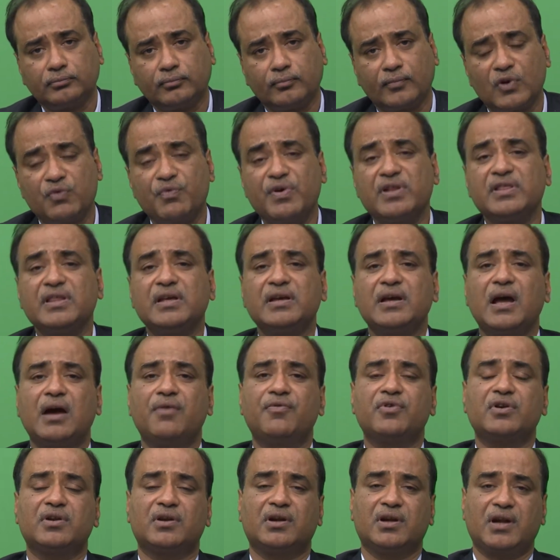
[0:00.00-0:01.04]
One thing I
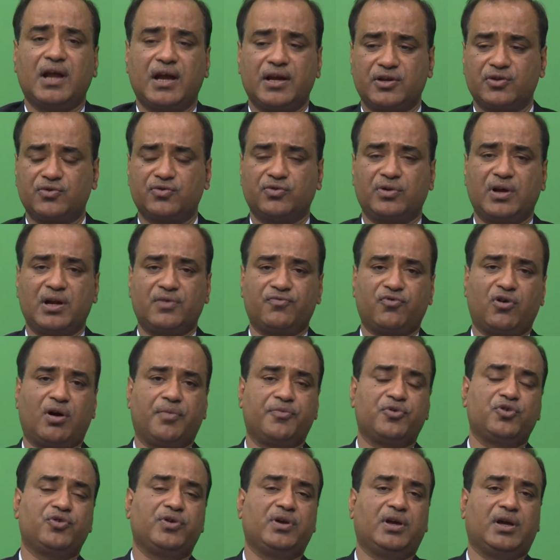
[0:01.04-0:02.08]
would like to
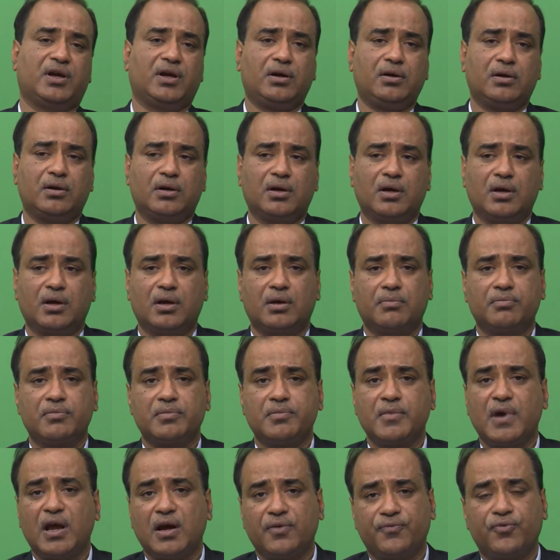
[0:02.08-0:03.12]
inform you here
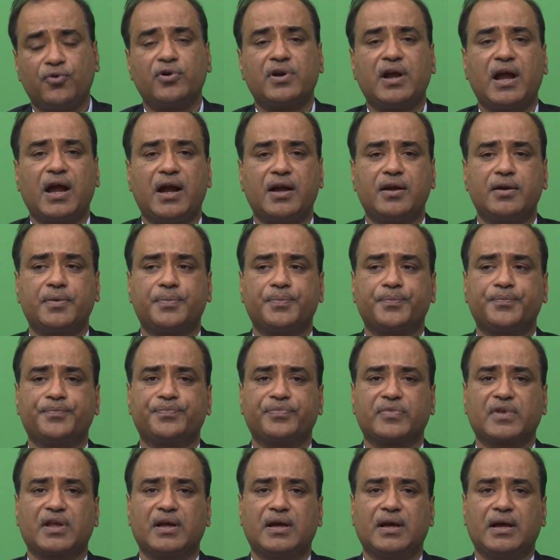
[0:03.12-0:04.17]
beforehand
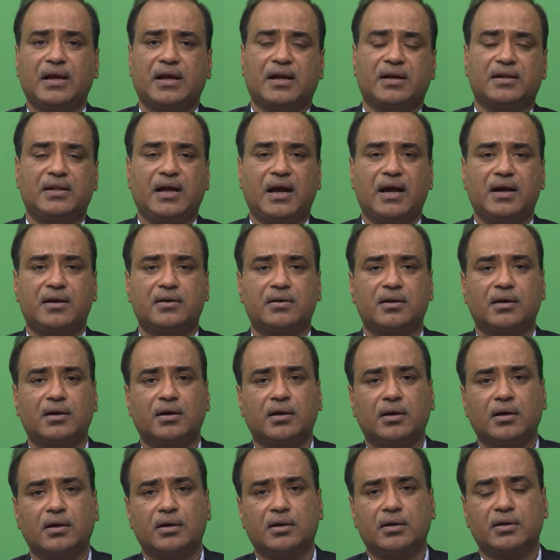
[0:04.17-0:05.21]
that
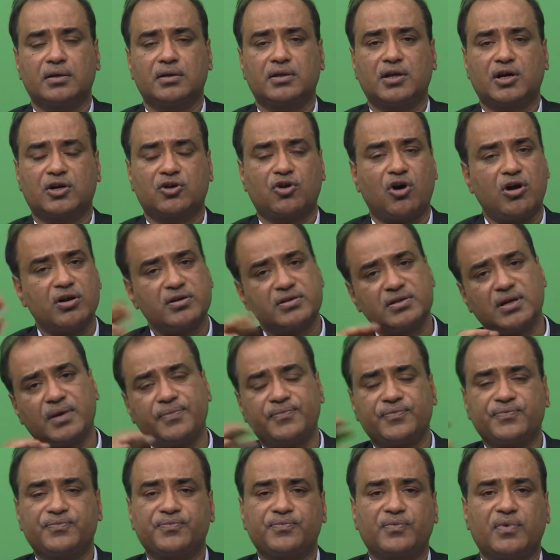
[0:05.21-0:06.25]
uh, the
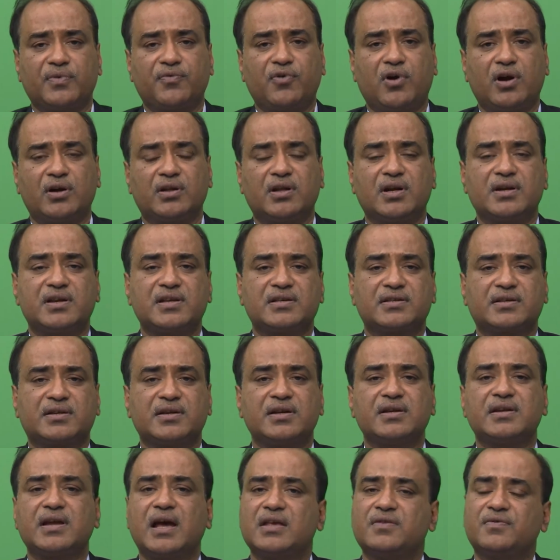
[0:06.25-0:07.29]
concept for the
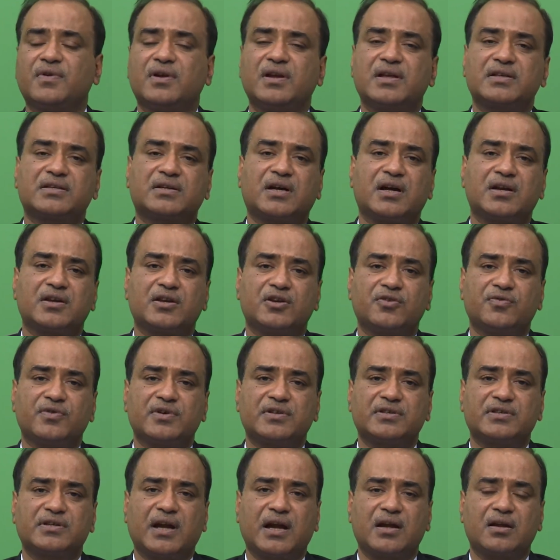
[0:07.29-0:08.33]
discrete as well as
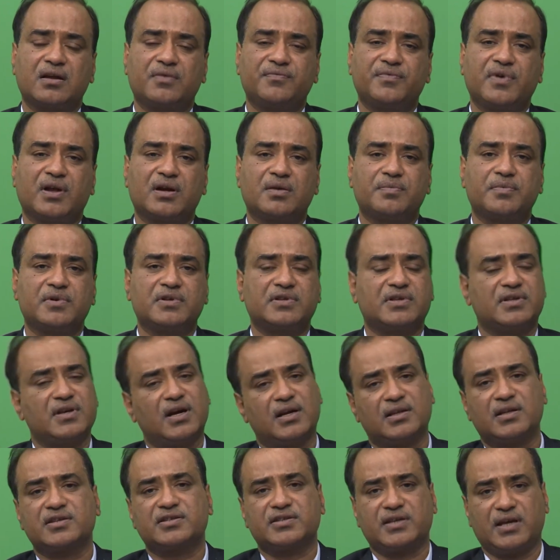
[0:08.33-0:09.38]
continuous random variables they
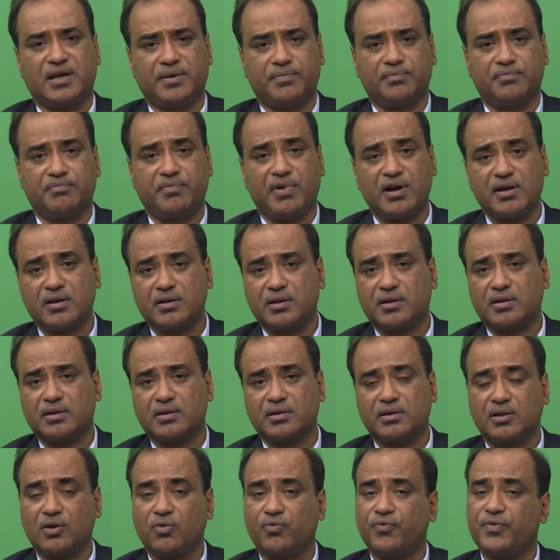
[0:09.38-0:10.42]
are the same, but
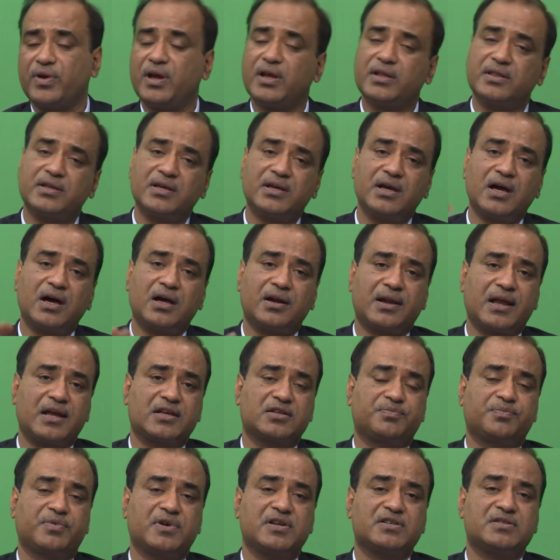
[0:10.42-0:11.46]
the way they are
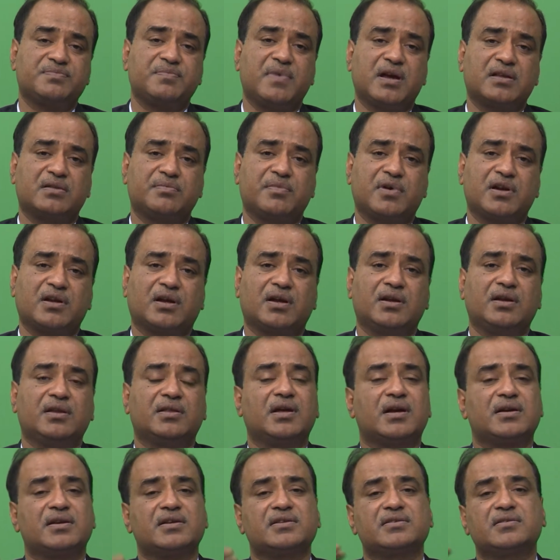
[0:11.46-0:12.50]
expressed mathematically
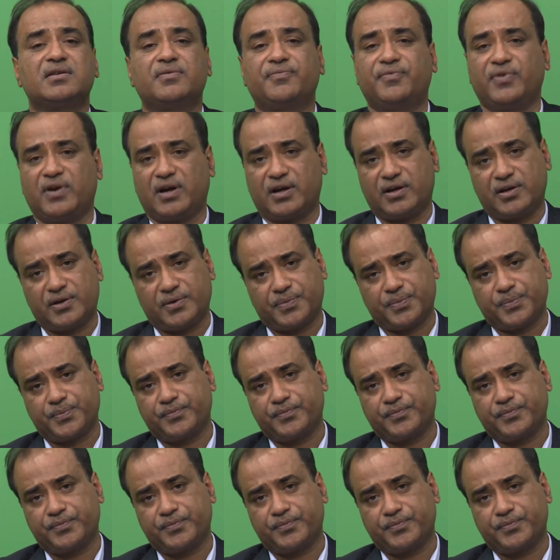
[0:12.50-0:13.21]
that is different.